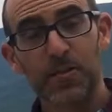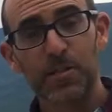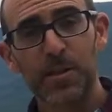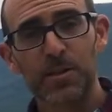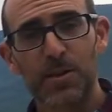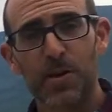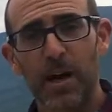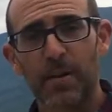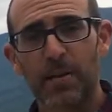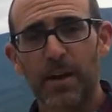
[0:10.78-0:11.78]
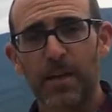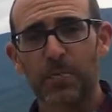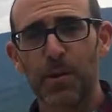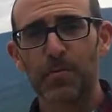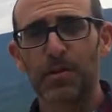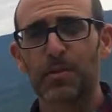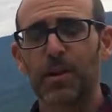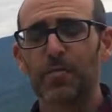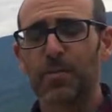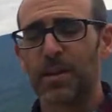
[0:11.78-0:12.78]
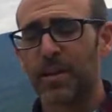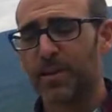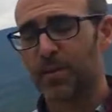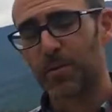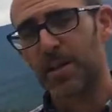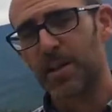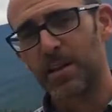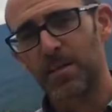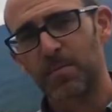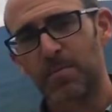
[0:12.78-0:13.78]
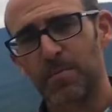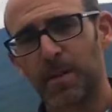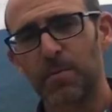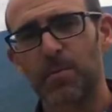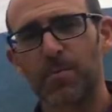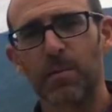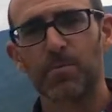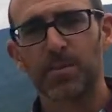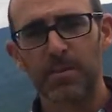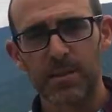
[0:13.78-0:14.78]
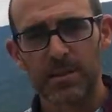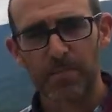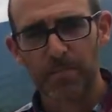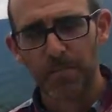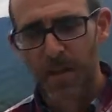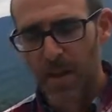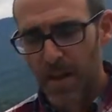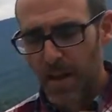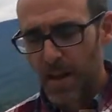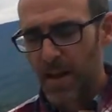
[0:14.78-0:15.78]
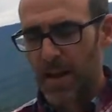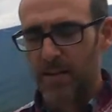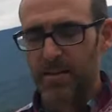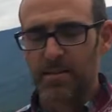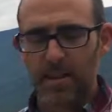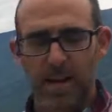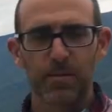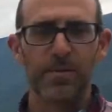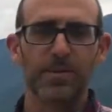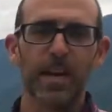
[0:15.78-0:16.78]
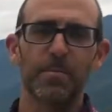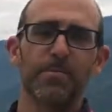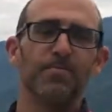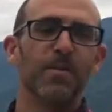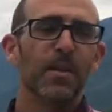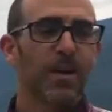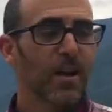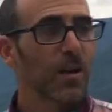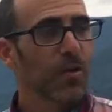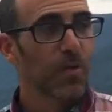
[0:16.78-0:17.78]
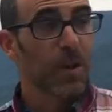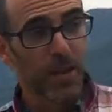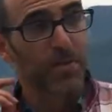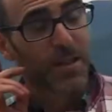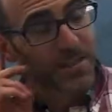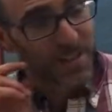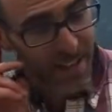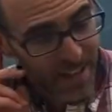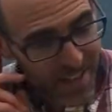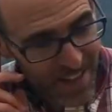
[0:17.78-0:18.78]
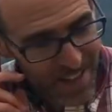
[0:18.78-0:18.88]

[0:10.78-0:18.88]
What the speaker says: a few minutes ago I had the privilege of meeting 3 people from Brazil. And how did this happen? Well, I was listening